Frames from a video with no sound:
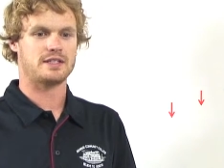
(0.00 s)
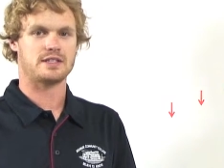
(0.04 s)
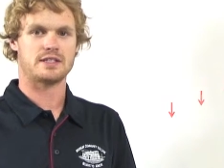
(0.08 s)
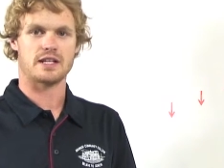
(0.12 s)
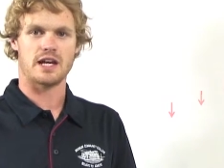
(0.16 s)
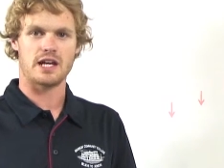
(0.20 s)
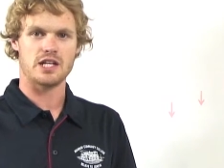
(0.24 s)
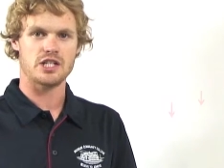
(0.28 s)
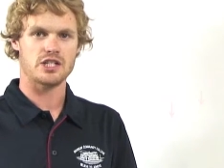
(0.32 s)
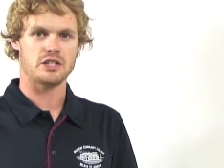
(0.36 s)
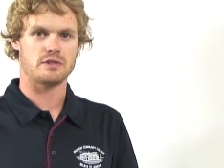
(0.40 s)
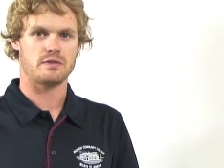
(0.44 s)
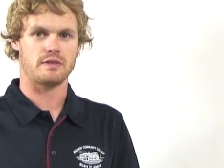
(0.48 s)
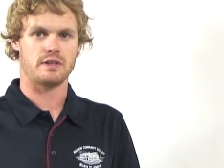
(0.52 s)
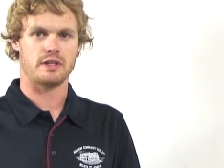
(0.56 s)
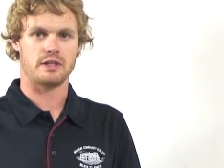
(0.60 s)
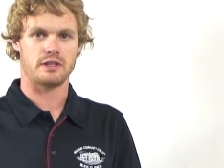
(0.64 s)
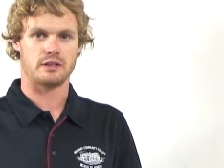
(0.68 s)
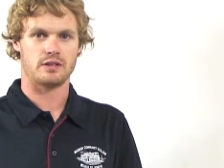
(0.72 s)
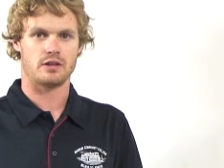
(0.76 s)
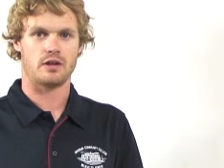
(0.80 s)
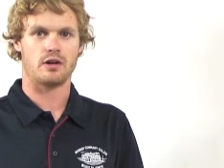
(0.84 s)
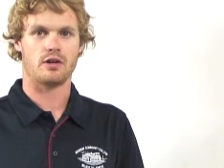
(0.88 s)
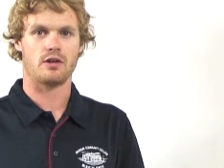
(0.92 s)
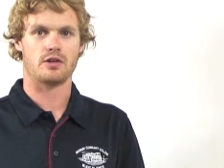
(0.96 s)
stationary in
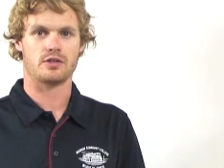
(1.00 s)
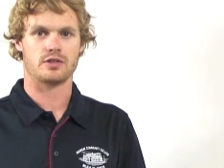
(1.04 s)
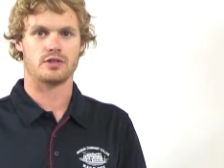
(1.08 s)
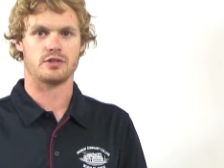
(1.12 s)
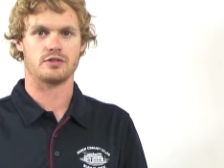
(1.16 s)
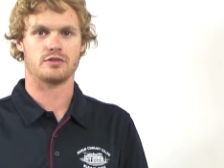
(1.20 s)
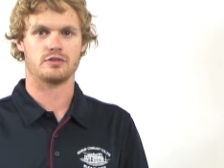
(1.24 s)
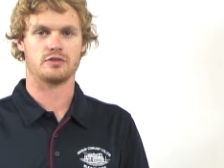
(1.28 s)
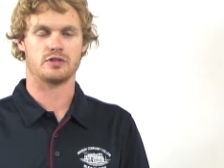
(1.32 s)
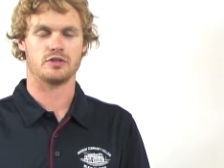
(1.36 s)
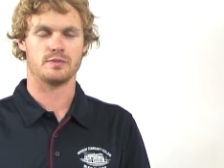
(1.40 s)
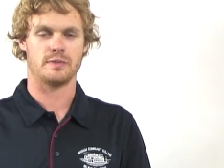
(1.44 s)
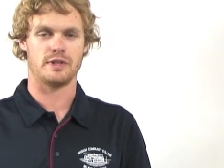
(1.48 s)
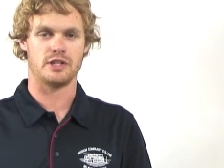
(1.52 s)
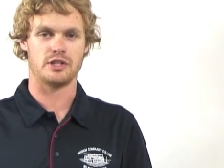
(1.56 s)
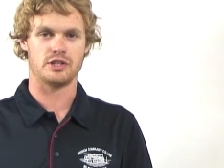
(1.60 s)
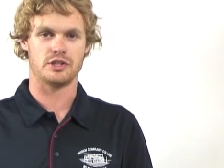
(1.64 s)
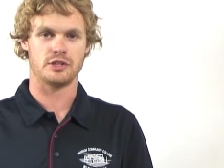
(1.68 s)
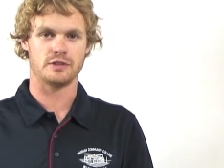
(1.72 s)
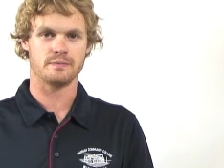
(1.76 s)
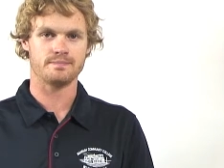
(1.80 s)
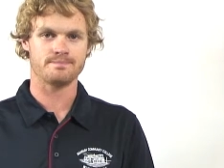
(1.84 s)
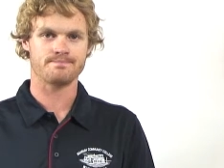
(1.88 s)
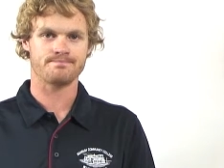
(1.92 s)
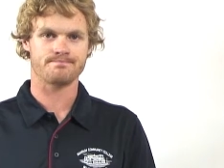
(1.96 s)
the horizontal
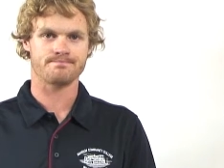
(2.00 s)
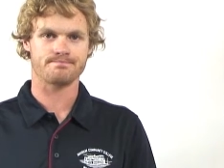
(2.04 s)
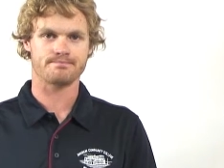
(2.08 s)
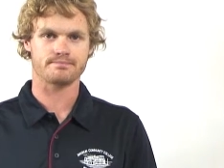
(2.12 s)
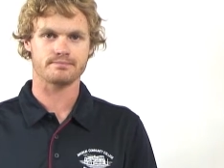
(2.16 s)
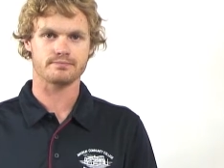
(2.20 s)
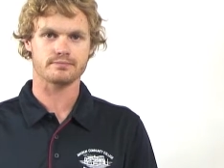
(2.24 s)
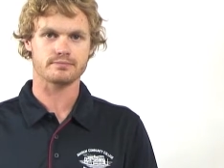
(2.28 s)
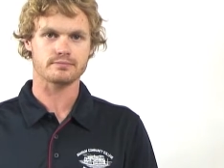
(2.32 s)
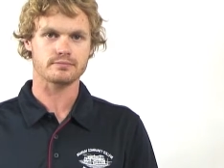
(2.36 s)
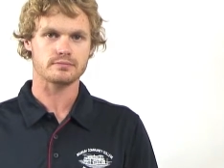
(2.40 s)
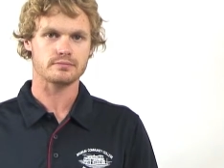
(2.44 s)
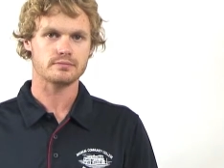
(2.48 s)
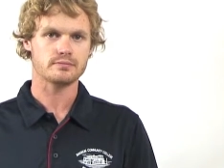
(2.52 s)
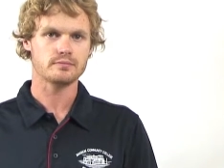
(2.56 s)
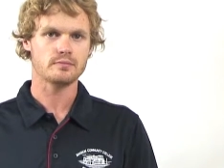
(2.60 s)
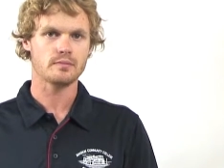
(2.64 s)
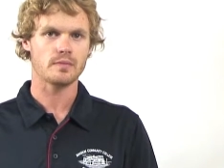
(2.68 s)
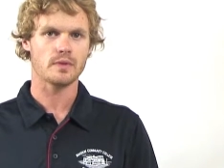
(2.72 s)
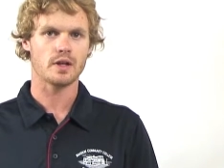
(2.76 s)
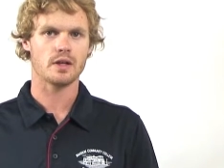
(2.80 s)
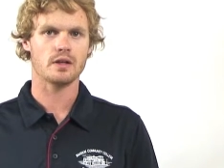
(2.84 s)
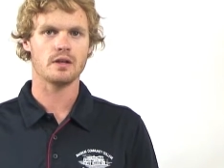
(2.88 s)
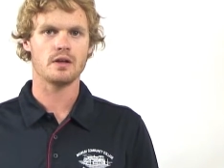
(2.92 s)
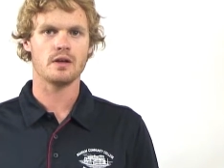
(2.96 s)
dimension
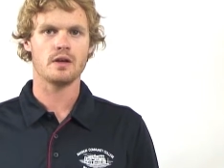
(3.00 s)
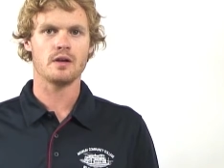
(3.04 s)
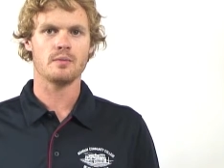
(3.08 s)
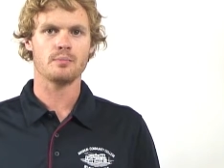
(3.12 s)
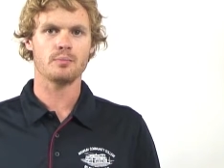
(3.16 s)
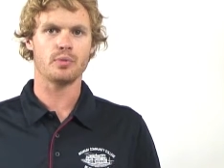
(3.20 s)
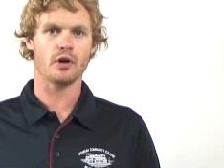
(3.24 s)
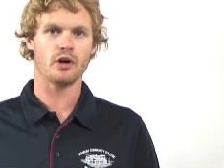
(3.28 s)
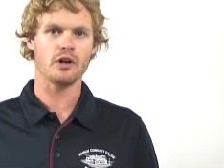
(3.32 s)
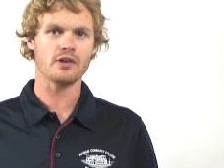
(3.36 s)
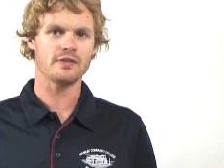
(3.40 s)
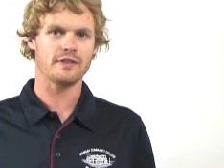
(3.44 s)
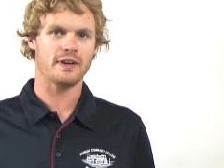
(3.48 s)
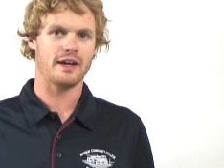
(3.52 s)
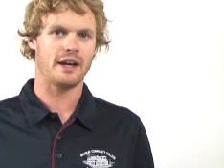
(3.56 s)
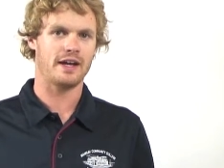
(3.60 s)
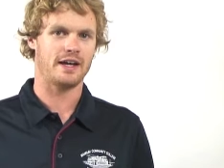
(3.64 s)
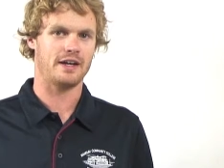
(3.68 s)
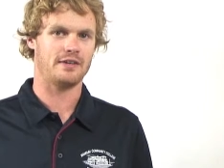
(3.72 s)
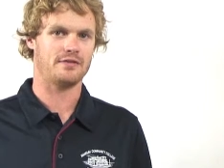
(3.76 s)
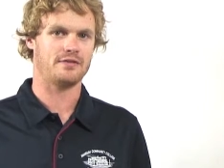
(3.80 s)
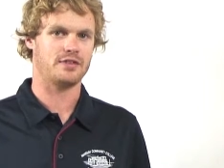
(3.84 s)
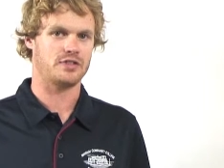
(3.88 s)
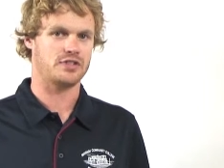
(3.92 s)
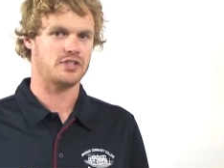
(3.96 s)
both
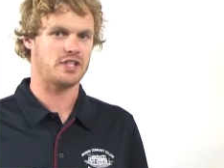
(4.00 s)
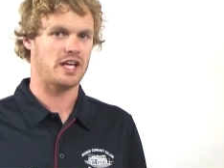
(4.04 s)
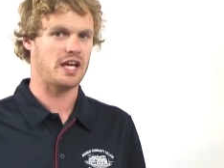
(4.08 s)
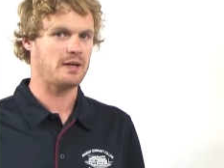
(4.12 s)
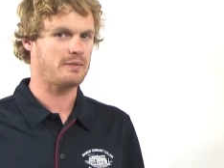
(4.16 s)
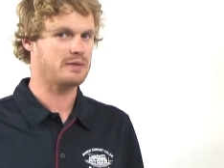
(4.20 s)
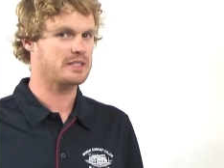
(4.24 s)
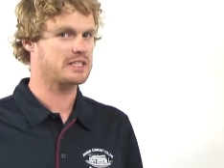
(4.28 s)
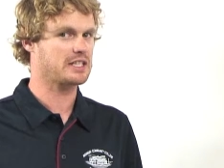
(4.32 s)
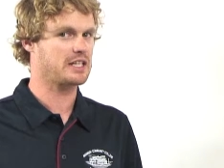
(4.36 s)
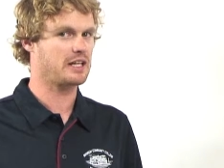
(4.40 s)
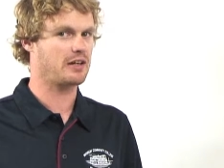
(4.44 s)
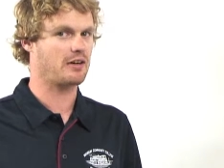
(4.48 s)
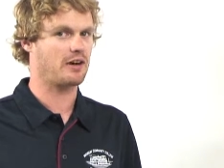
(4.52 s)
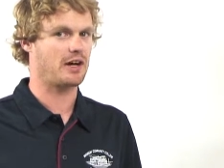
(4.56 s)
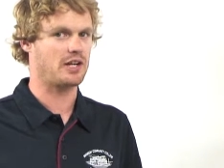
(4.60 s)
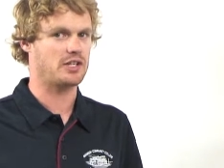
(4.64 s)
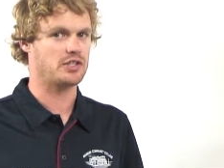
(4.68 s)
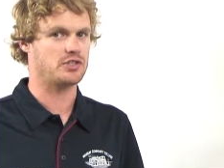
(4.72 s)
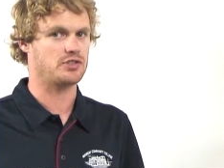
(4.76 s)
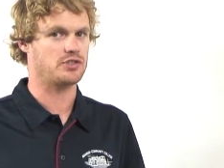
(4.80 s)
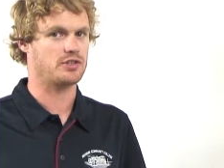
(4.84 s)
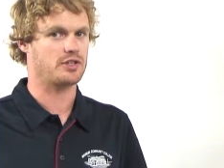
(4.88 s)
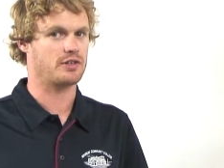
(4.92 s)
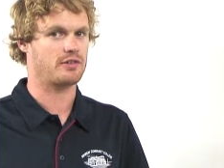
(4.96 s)
have the same
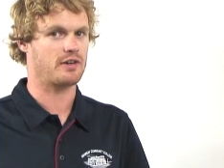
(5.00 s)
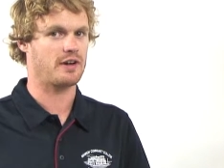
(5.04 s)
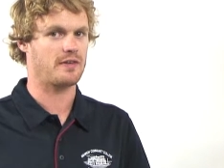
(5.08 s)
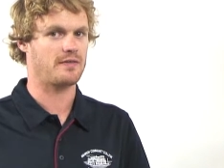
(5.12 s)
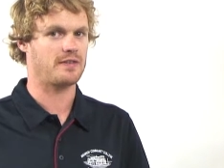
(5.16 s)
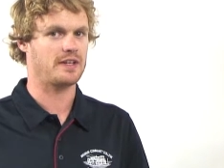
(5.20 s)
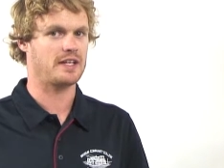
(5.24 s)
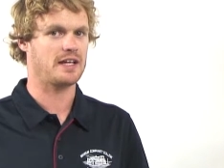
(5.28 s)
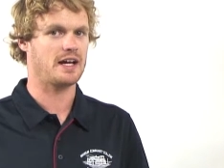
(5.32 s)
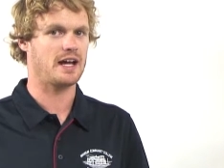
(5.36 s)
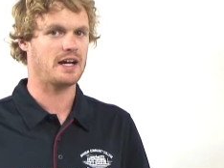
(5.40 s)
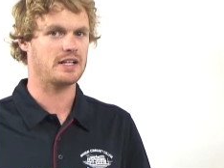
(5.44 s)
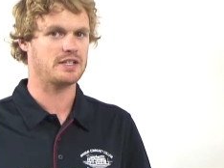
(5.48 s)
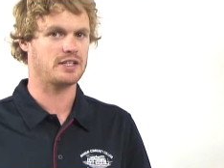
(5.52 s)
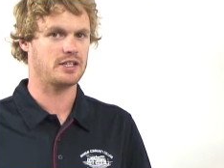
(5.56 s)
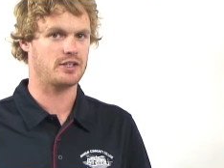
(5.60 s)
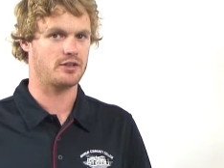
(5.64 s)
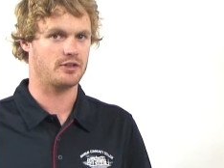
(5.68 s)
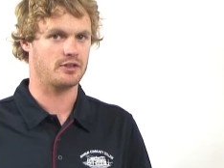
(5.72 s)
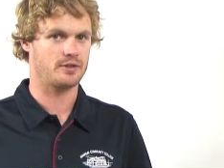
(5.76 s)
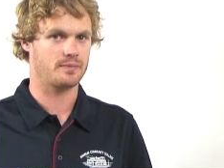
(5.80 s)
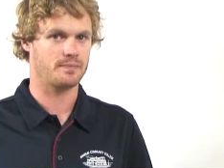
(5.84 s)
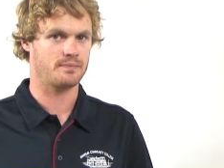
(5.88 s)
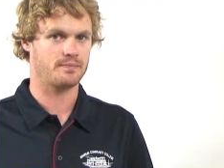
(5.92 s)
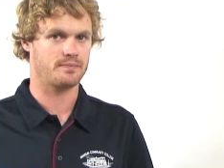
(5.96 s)
acceleration due to gravity acting
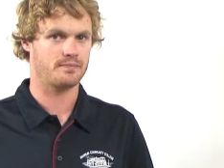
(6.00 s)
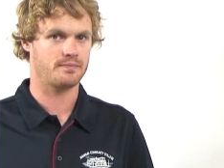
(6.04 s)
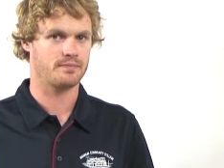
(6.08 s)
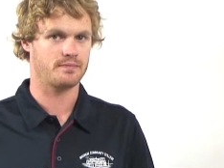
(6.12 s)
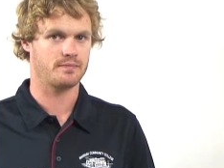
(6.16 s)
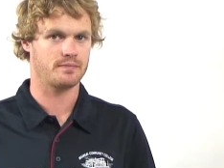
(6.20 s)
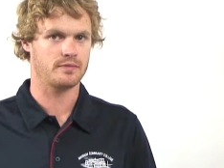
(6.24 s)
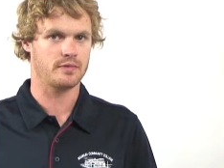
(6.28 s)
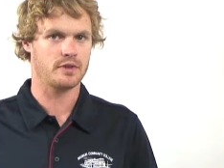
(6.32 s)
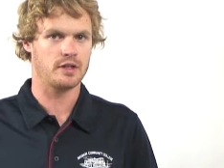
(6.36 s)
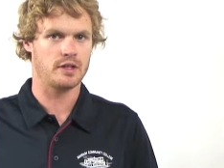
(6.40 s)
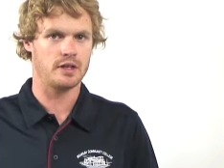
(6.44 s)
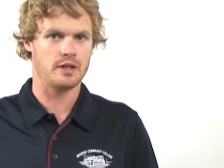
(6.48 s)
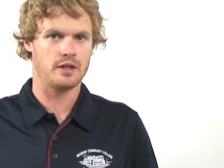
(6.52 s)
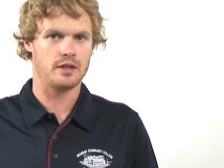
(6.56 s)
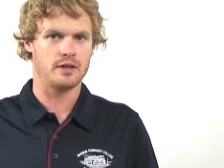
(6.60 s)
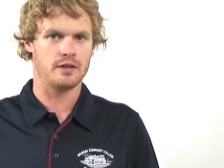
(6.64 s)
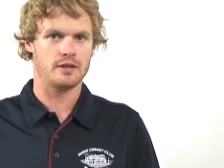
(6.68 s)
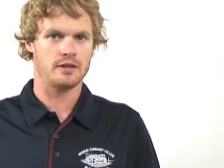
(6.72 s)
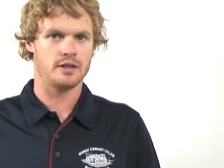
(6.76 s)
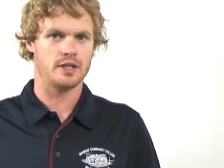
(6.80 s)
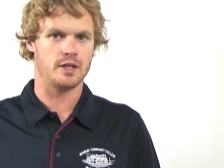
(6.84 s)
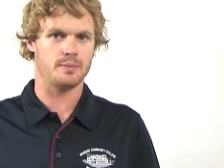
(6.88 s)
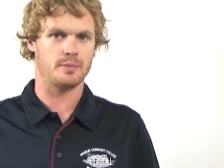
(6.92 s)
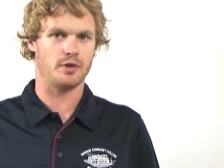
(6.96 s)
on them.
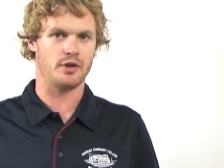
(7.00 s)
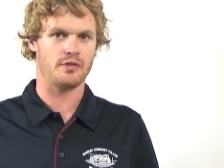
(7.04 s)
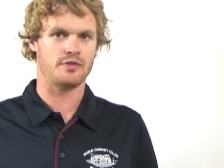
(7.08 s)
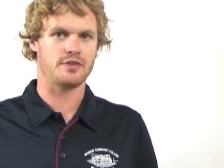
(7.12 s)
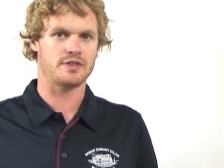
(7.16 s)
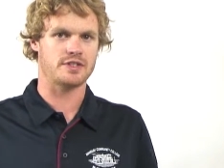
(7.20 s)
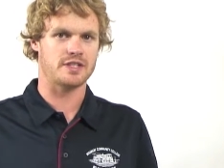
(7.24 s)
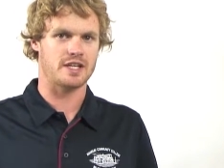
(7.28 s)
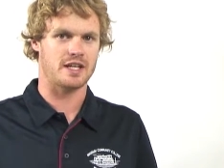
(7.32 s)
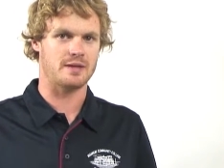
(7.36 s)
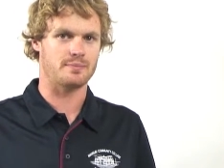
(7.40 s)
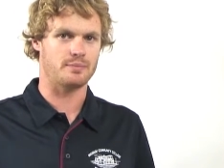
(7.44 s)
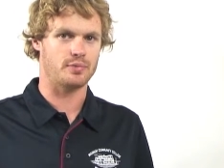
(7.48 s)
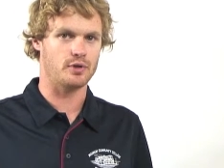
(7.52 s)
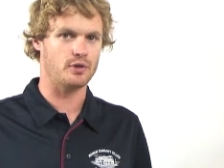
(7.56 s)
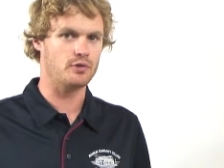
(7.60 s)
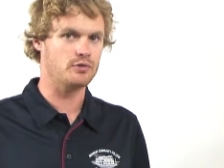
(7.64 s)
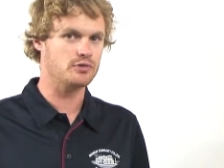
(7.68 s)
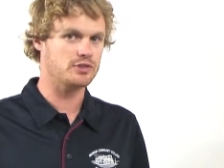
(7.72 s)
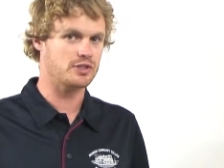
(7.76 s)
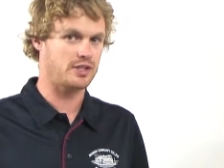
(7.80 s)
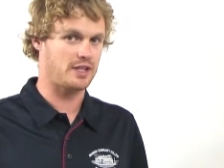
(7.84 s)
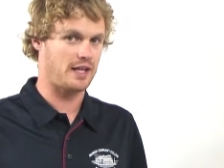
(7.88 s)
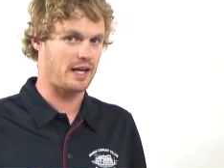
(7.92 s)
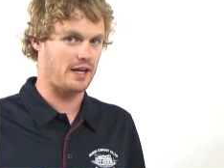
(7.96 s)
They're both the same ball,
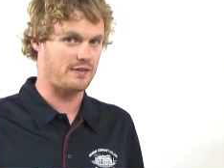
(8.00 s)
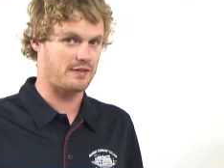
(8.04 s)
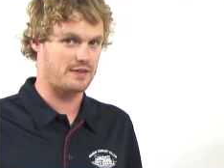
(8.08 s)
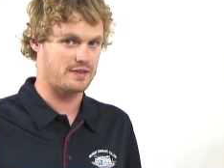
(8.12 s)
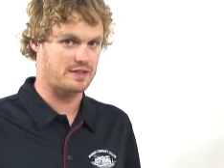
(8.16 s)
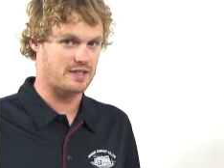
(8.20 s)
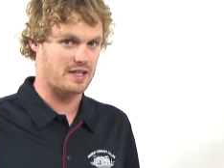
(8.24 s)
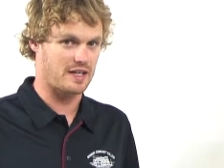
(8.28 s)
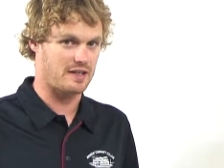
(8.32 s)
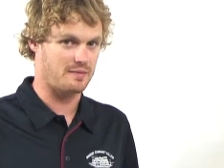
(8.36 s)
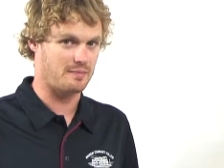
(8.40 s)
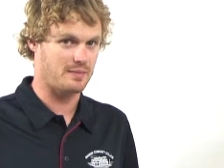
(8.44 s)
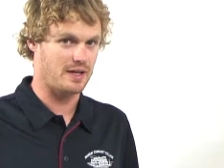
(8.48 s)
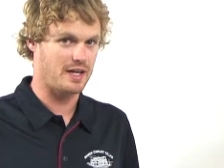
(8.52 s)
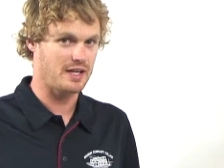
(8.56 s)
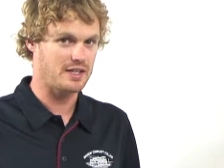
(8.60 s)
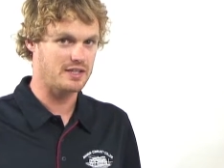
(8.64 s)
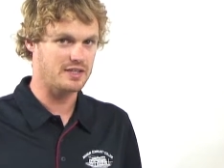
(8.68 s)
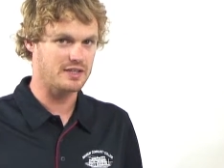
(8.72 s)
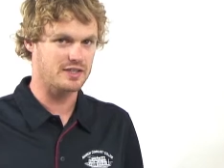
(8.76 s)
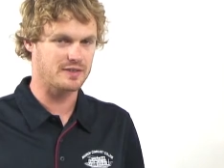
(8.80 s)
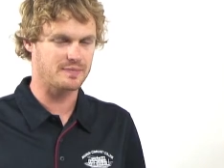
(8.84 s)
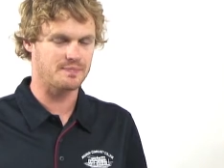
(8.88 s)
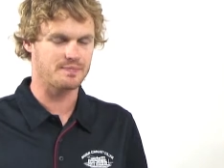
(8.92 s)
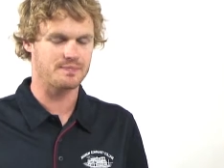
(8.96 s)
so they have the same
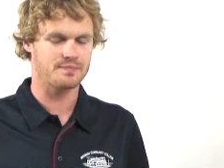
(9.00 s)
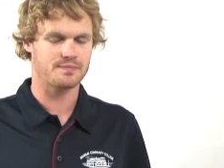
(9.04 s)
mass.